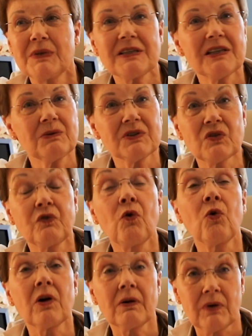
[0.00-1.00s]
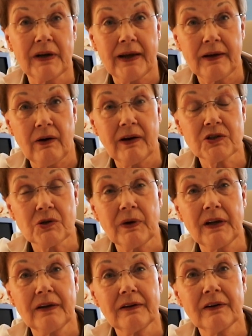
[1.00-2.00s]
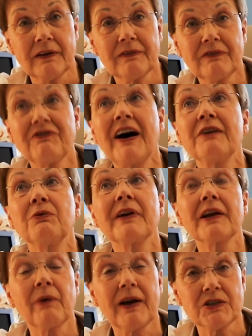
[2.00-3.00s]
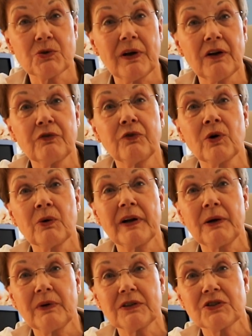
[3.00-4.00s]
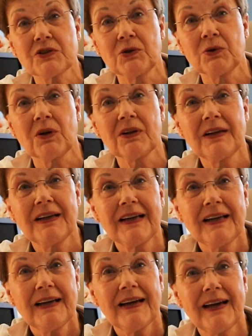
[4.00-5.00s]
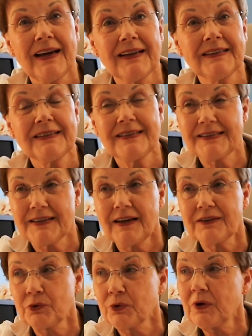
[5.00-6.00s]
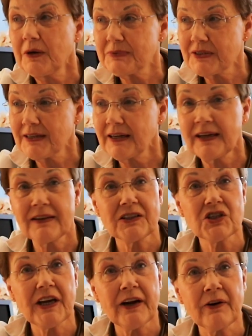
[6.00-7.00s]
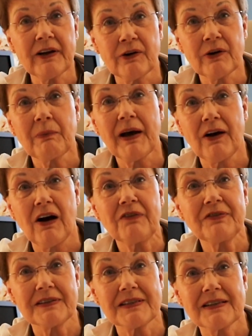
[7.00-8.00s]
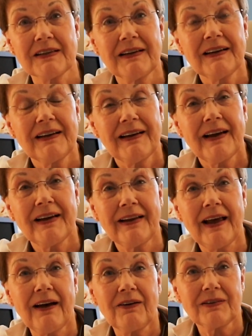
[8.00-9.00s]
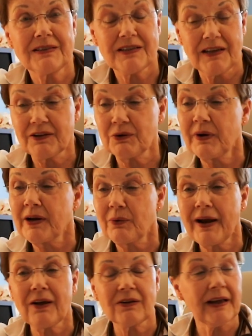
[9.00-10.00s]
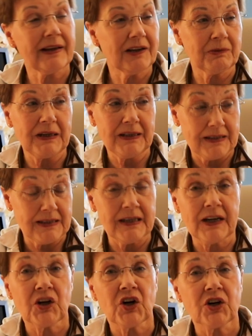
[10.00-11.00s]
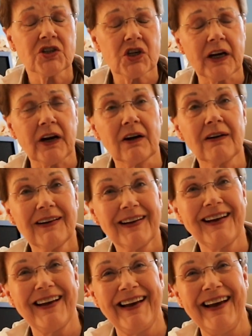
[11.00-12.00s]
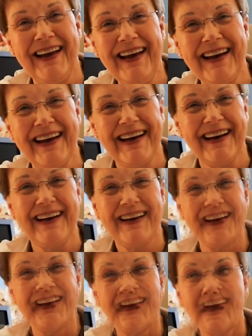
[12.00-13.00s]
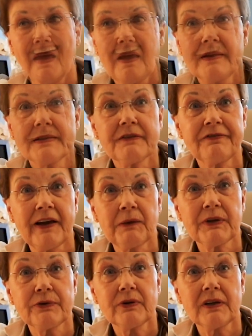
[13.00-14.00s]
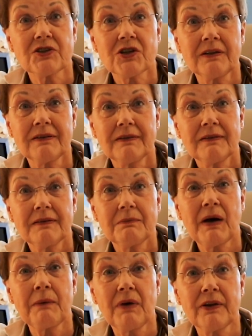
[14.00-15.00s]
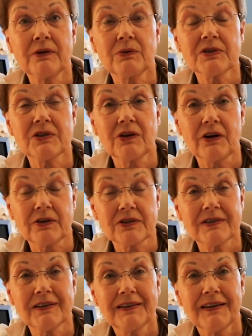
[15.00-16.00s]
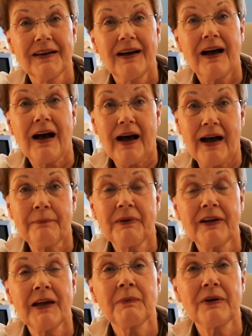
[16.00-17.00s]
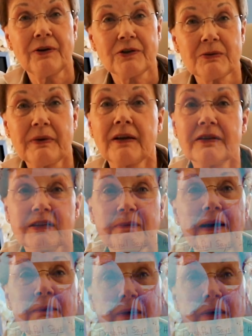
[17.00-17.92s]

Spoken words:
Misty was 4 when I graduated, or 5 when I graduated, 4 when I went to school, and I grew up sitting in the chair here in my office, and now it's the other way around. I come in and sit in her chair. It's a family tradition. My mother was a nurse. I became a nurse because of my